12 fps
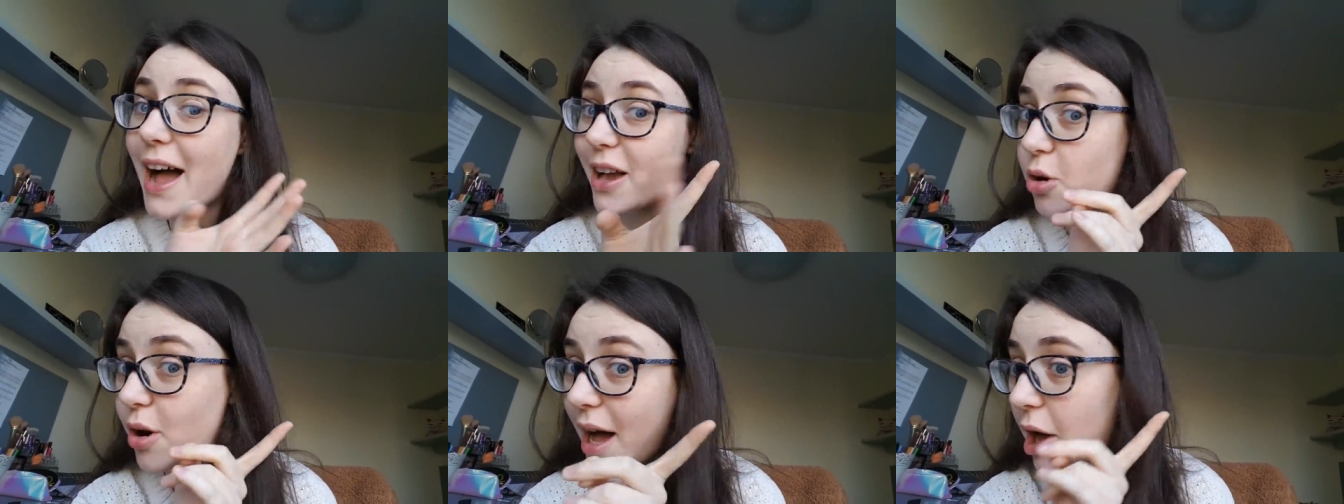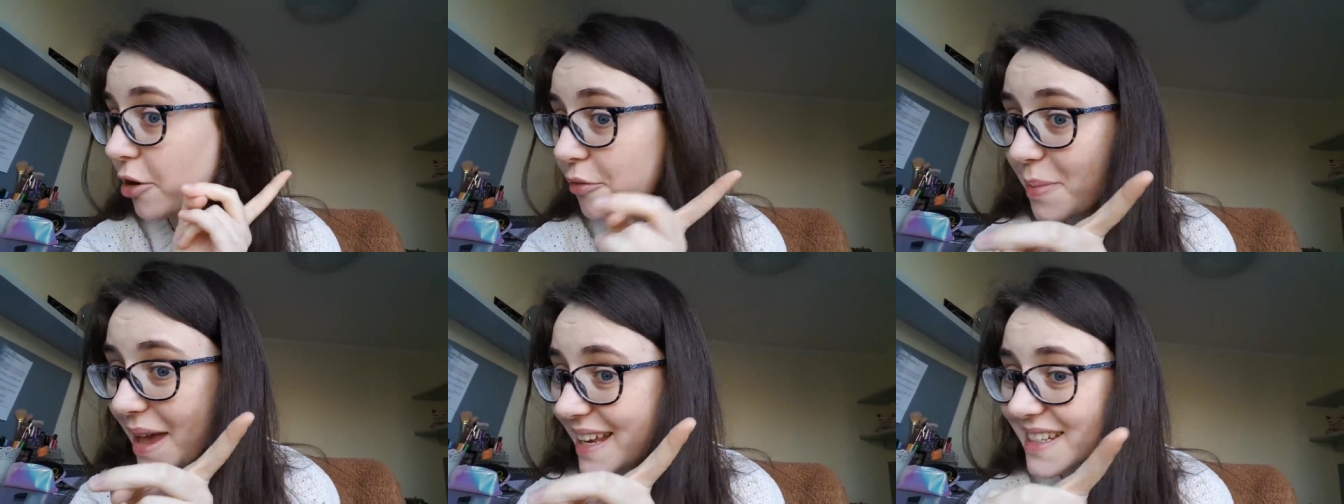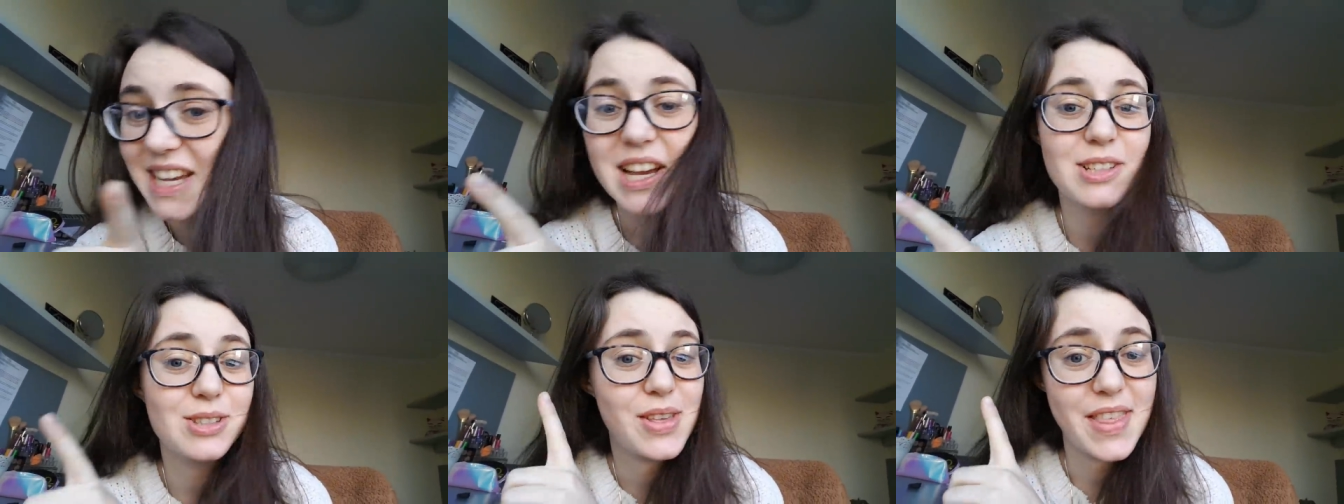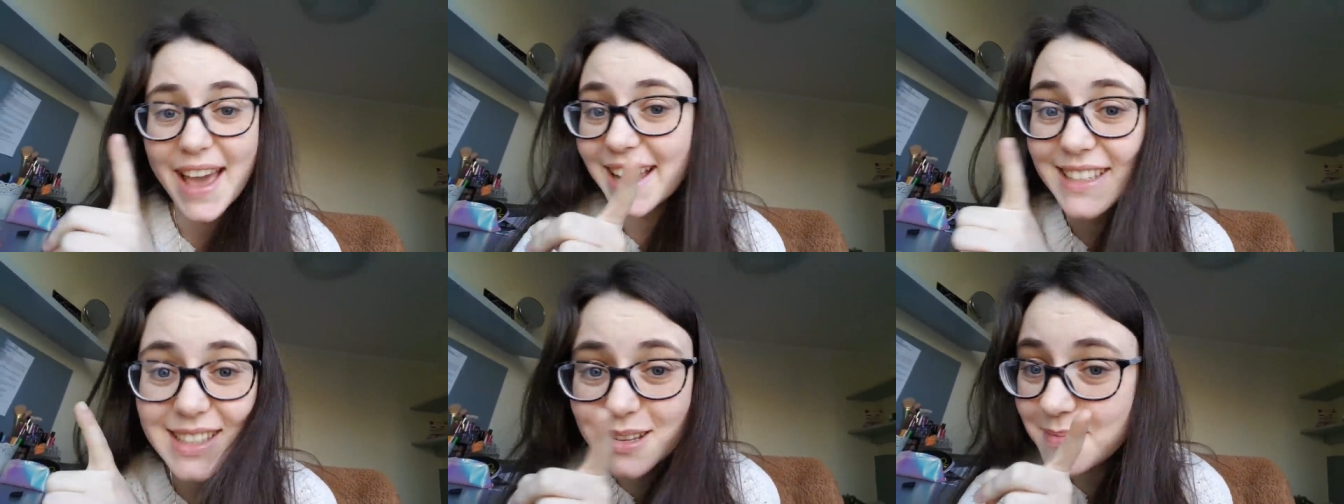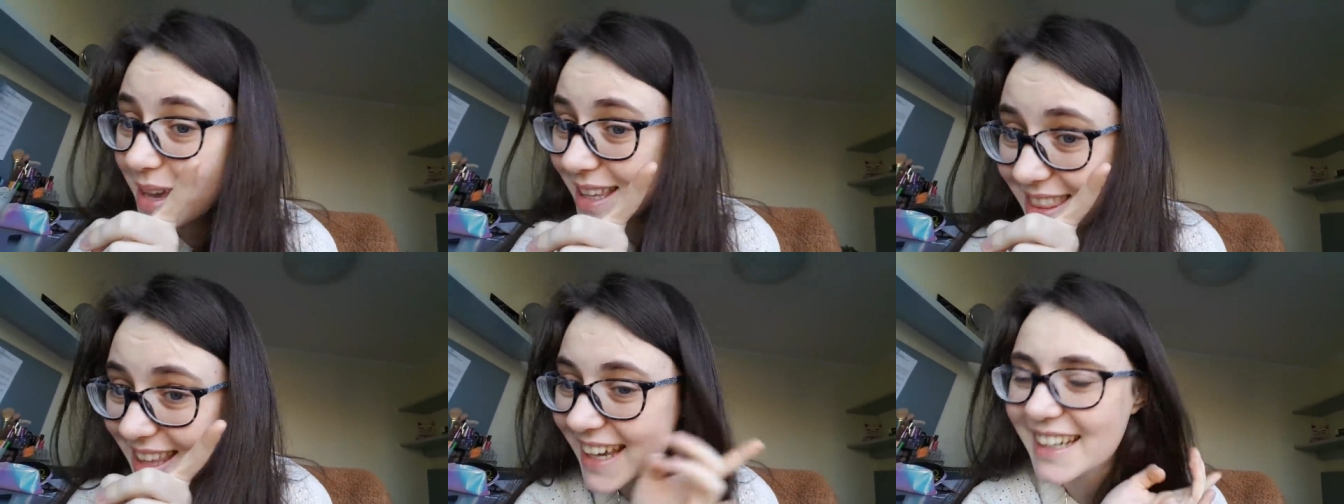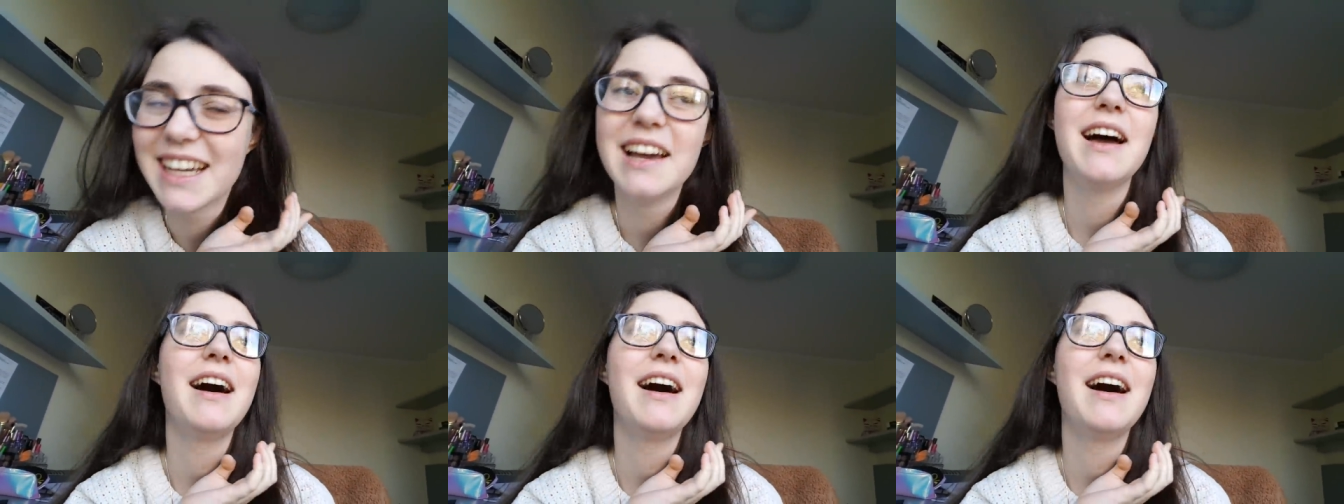I got out of bed, so that is the main thing.